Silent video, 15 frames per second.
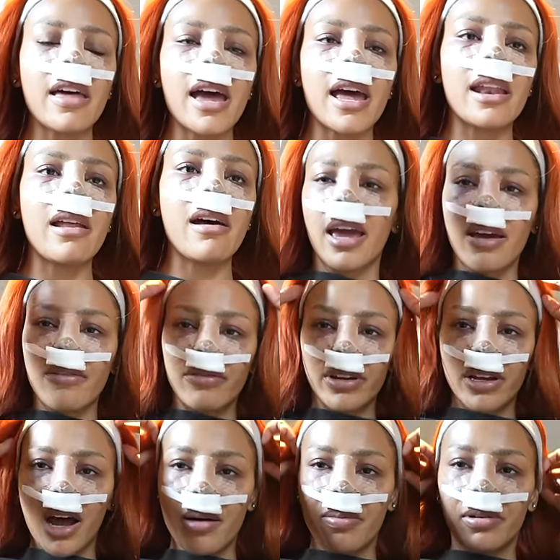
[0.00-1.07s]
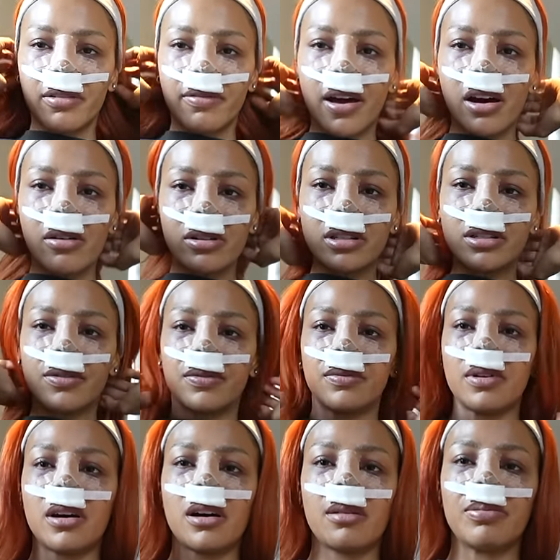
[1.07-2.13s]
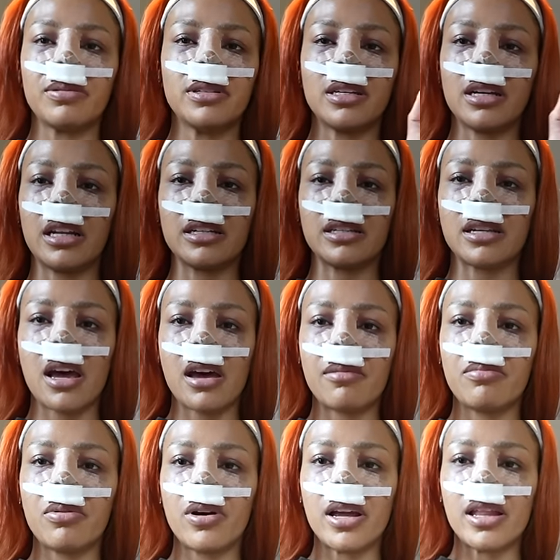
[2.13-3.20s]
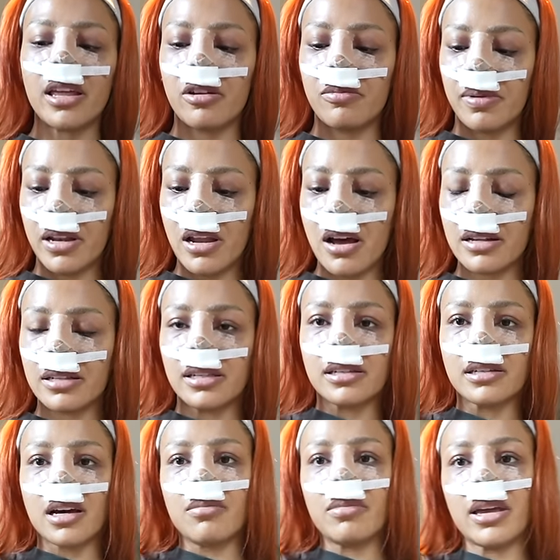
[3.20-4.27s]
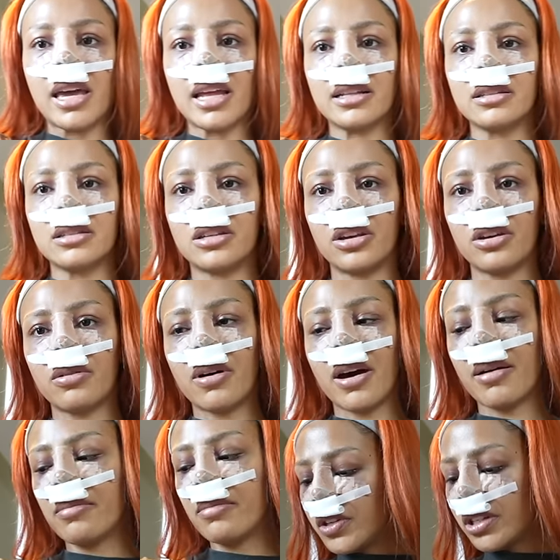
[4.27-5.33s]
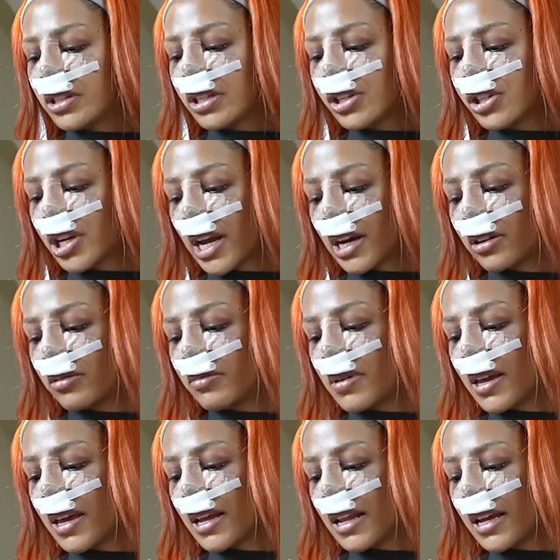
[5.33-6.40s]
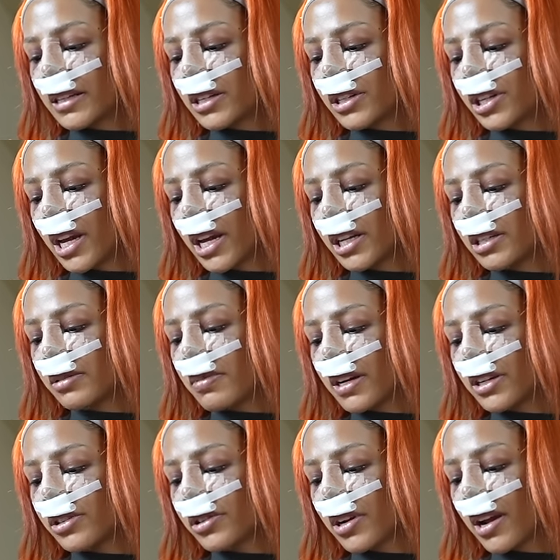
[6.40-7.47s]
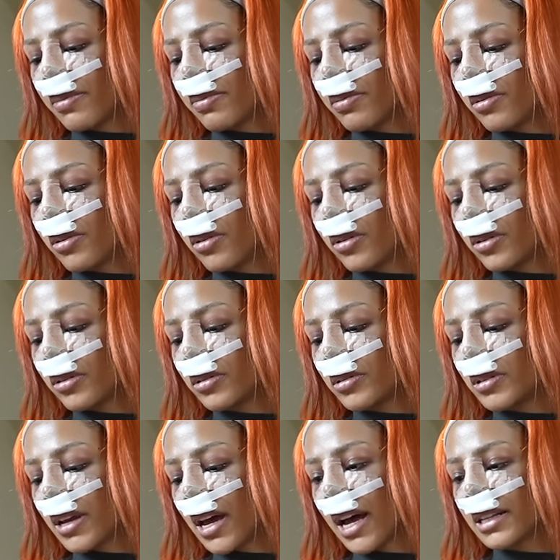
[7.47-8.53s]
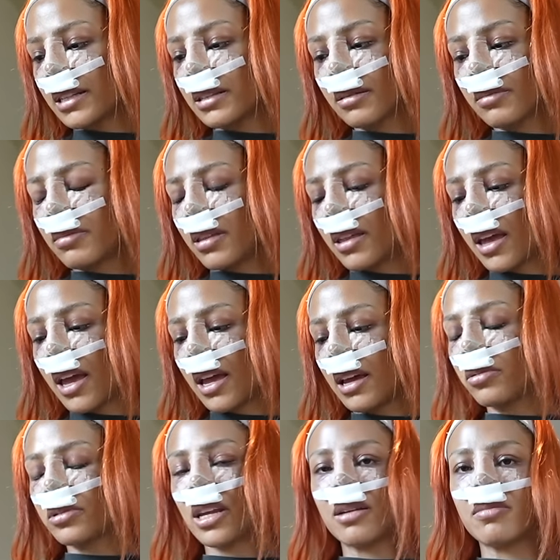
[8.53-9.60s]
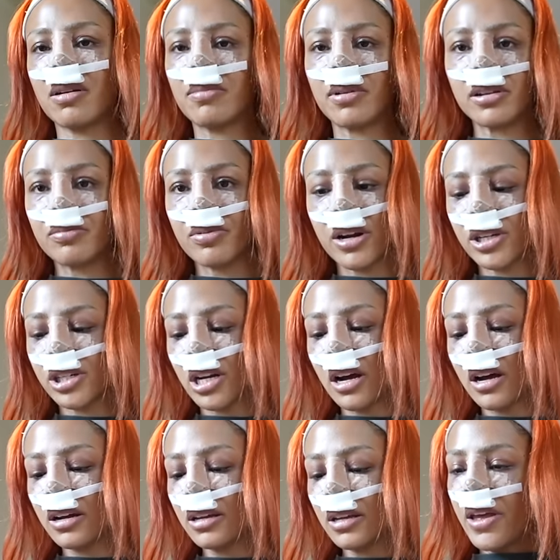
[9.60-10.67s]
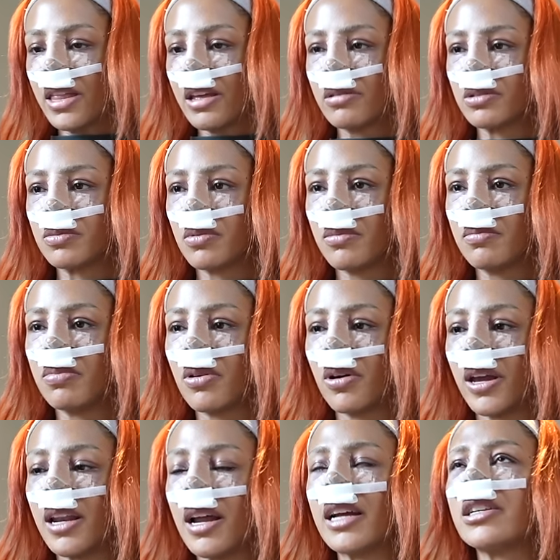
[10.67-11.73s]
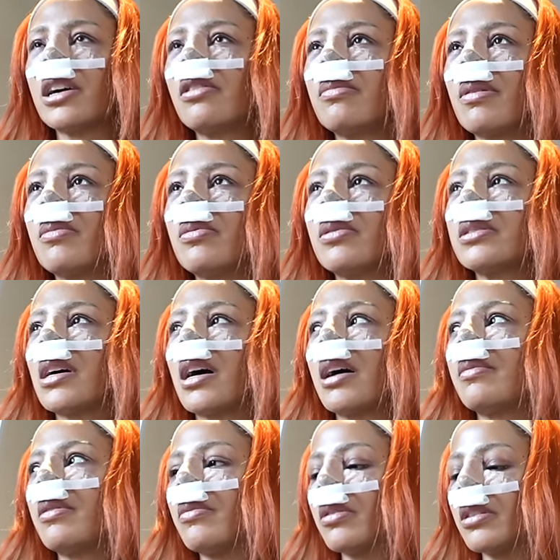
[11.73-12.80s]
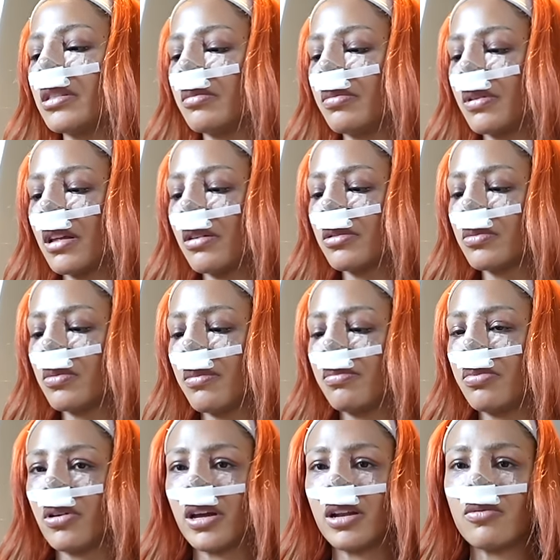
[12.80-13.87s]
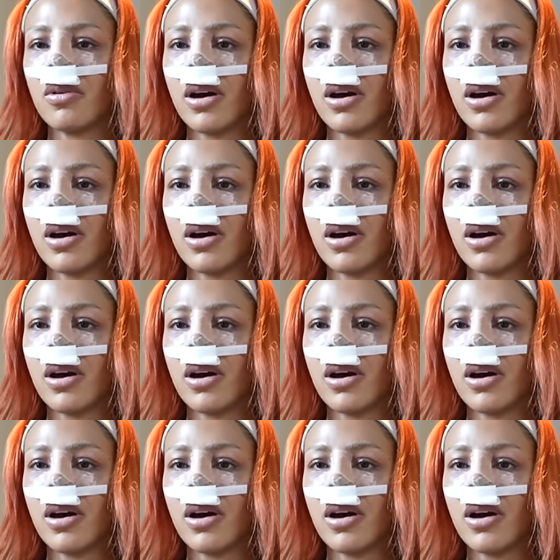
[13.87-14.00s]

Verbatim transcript: then every couple of hours up until a certain point there would be nurses coming in to um, just to check on me like to change my drip or to add something or take my blood pressure and there was one point i don't remember what time it was but there was one point